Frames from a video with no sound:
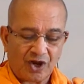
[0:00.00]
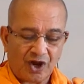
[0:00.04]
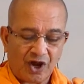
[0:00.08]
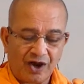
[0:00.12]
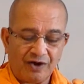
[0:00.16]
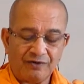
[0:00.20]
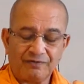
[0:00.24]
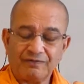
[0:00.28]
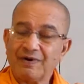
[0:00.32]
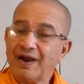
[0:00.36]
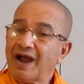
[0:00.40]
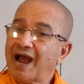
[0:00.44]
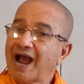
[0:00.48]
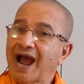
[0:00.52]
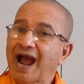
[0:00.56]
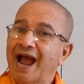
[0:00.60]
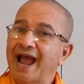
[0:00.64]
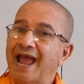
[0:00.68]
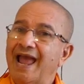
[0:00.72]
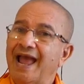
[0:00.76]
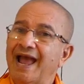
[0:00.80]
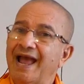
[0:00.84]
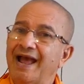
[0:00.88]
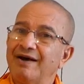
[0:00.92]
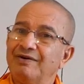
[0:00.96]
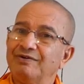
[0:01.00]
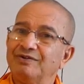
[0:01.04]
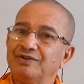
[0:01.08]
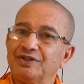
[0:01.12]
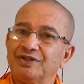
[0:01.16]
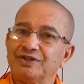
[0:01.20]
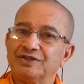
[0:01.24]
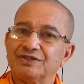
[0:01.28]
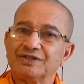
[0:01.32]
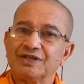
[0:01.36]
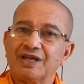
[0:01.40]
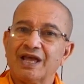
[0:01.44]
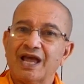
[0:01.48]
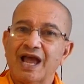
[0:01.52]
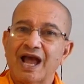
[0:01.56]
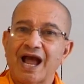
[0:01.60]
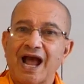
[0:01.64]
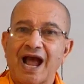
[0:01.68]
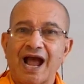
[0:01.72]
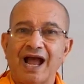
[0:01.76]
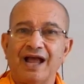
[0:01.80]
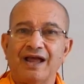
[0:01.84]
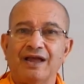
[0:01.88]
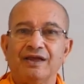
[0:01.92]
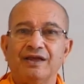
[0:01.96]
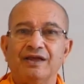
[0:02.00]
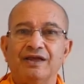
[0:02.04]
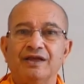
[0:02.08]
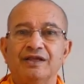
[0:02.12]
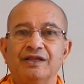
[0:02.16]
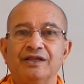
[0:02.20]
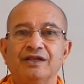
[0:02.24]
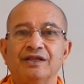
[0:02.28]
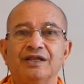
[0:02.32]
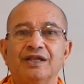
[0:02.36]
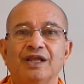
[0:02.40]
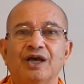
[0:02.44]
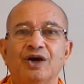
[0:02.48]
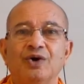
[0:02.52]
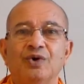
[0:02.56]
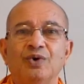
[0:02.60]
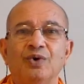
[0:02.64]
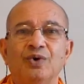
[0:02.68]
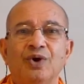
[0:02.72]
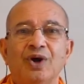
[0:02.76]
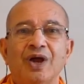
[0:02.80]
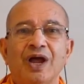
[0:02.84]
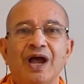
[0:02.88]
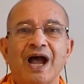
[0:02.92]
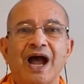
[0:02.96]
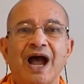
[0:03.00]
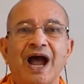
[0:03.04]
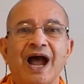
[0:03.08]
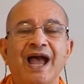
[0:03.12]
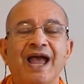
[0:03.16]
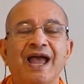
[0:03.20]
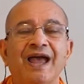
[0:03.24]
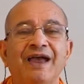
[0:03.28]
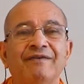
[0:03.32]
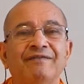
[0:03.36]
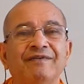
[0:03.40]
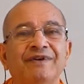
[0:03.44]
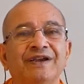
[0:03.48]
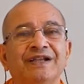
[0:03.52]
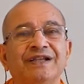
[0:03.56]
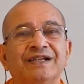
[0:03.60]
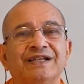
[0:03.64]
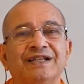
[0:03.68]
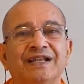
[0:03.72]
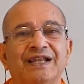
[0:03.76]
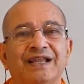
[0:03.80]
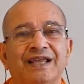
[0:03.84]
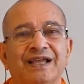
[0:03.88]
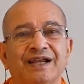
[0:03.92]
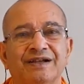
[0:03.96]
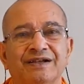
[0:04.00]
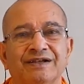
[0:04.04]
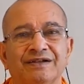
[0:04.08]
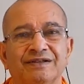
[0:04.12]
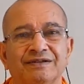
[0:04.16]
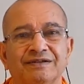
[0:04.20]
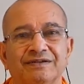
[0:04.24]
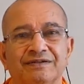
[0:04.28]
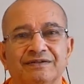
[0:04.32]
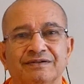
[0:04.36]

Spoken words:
of I have this, now I have intellect,